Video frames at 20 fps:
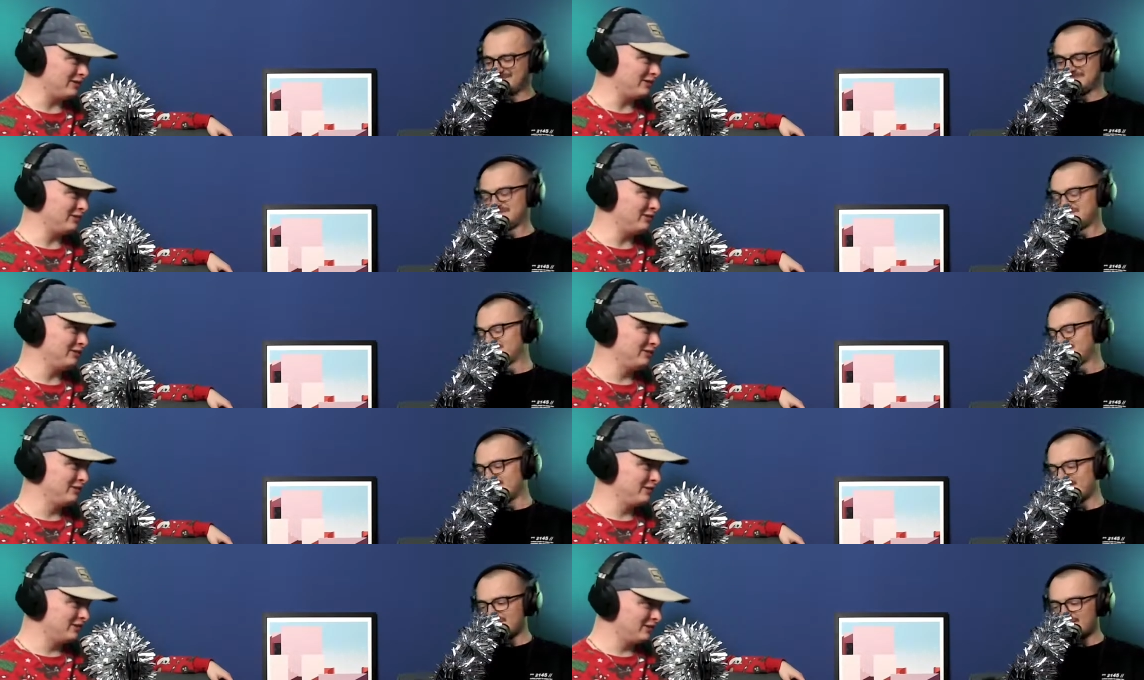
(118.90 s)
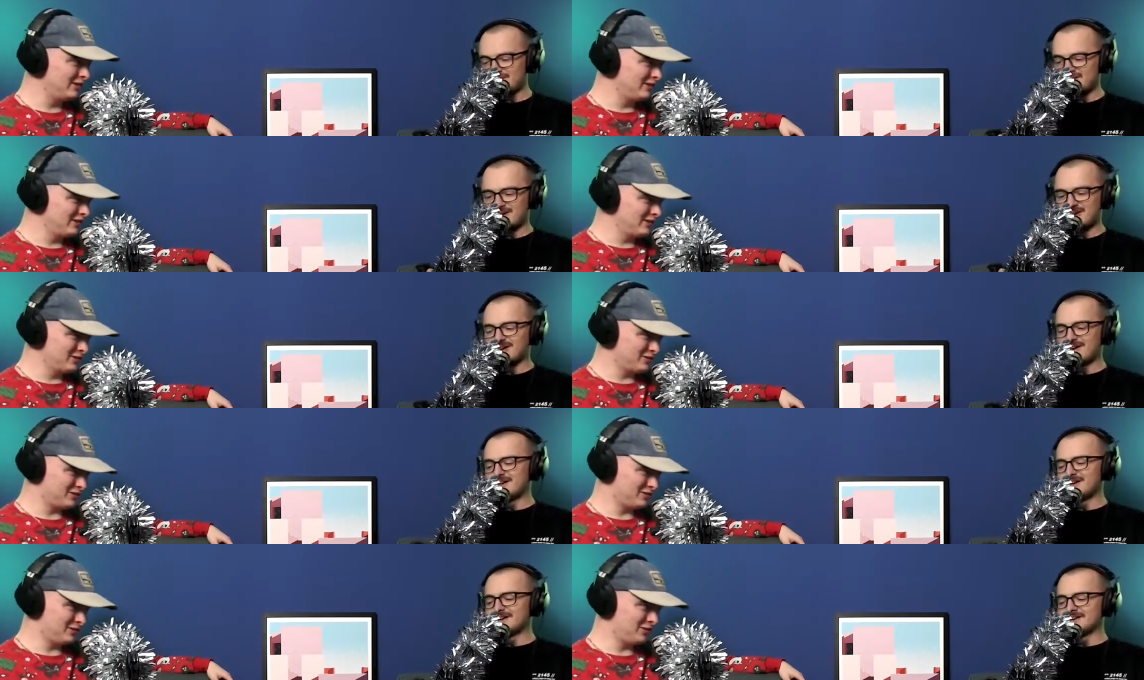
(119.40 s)
Speaker 1: cool. Very
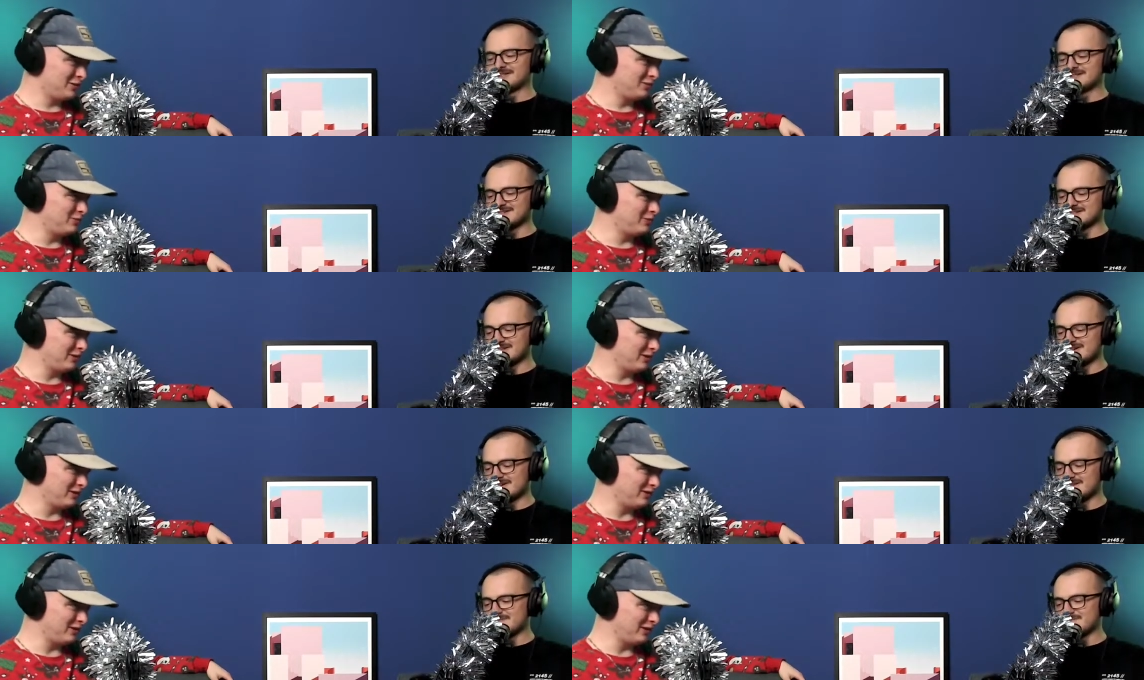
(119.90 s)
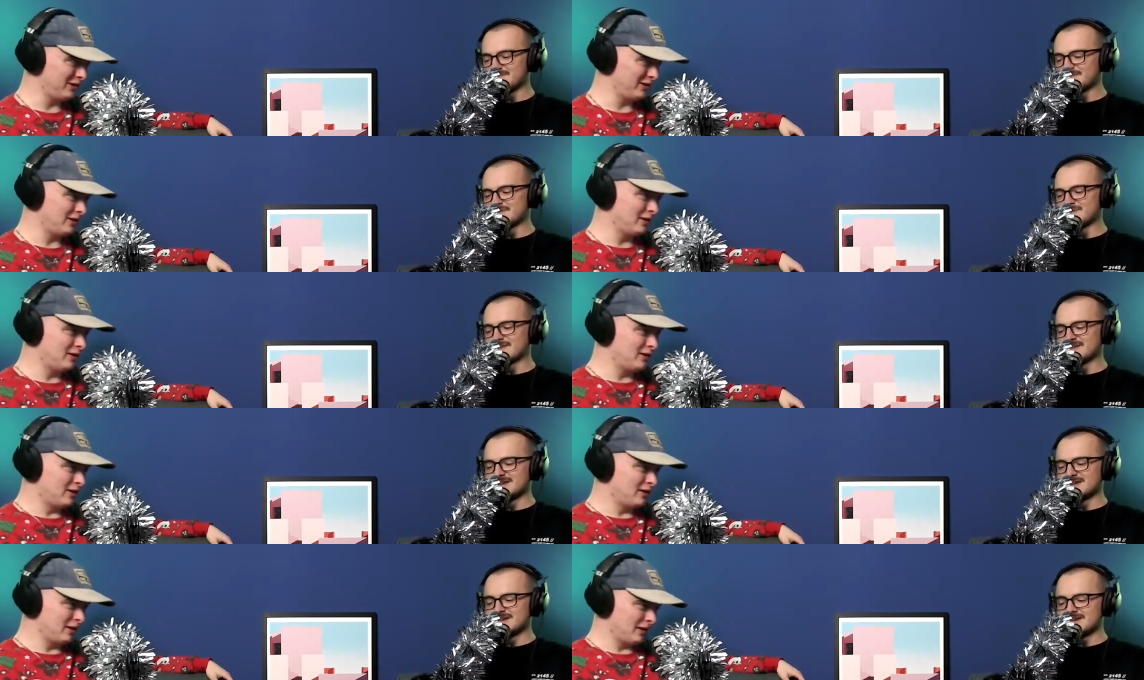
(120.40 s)
hard. Super yeah. unique.
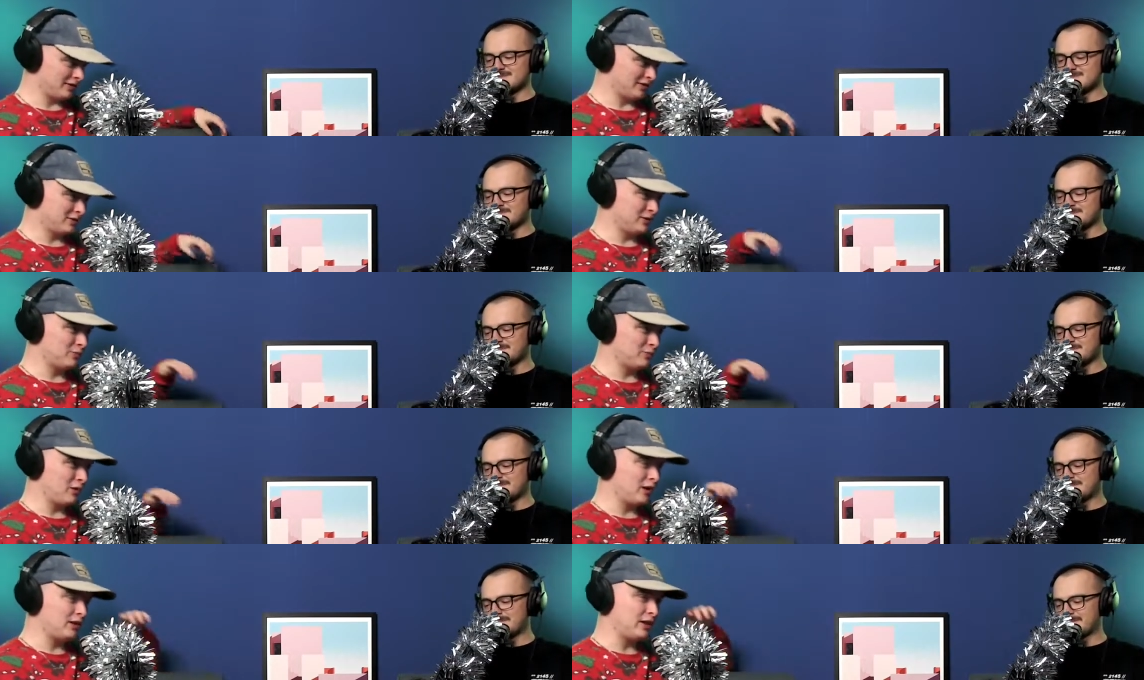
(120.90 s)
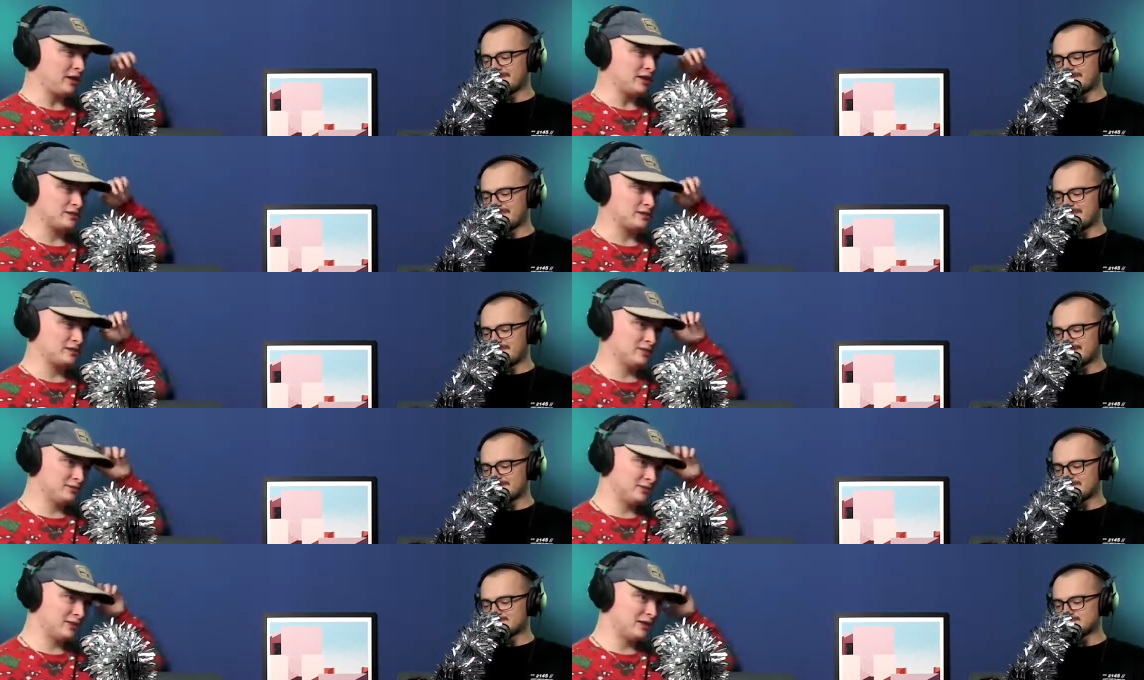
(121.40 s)
Yeah. That's super. Hard. That's
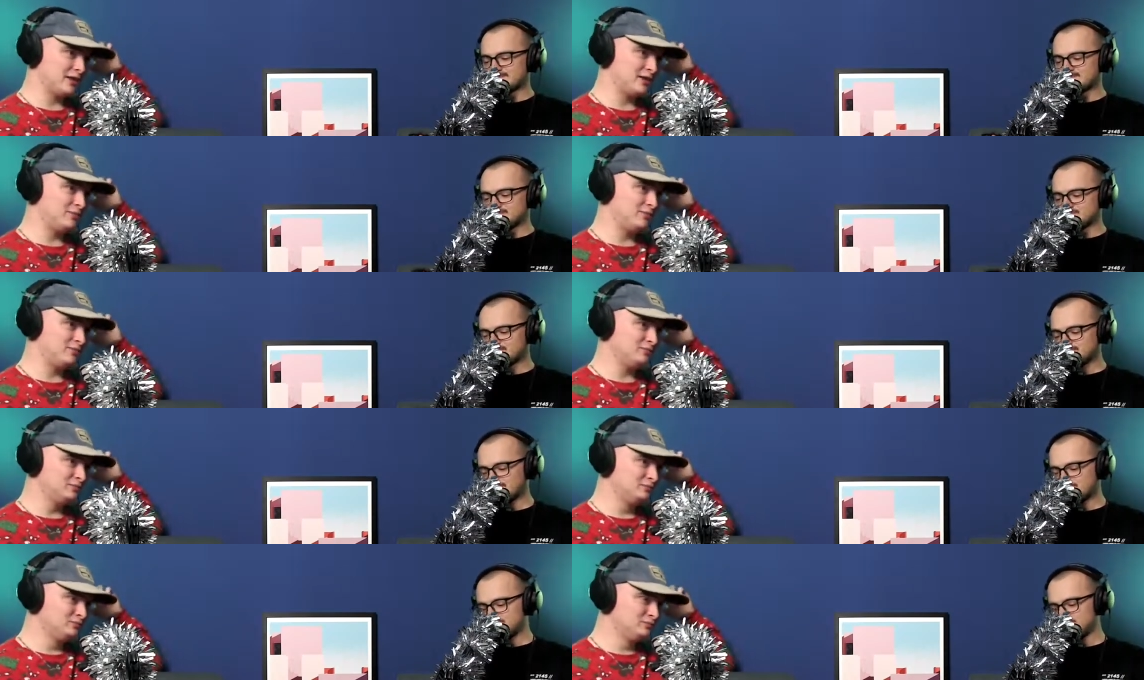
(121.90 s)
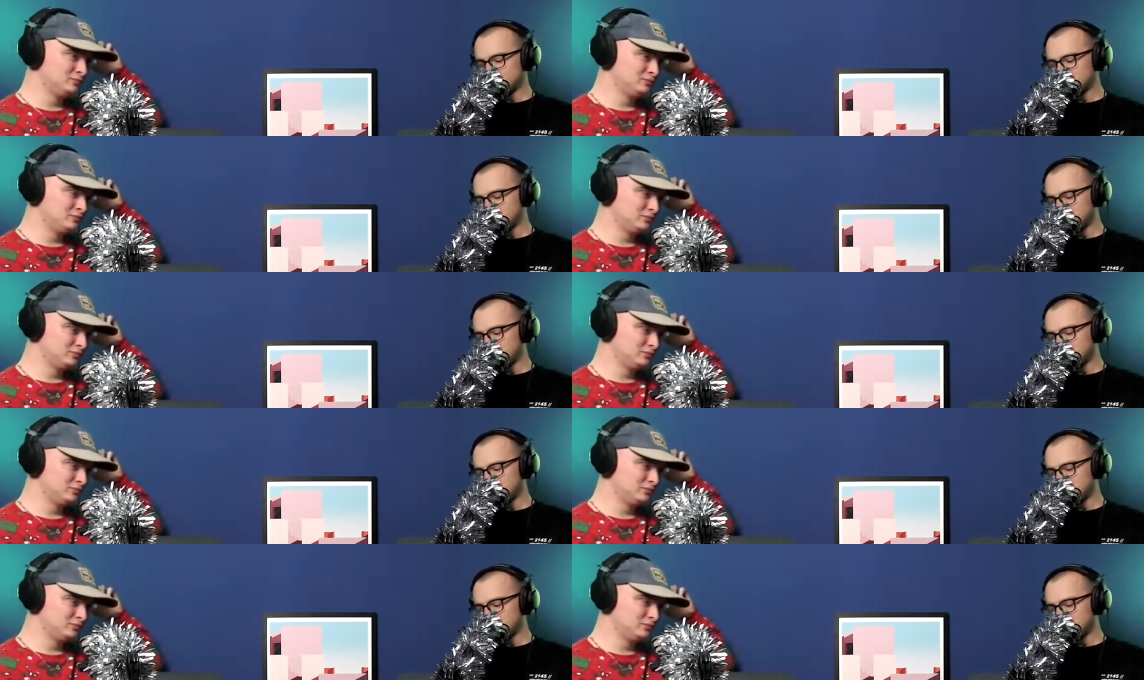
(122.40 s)
the um.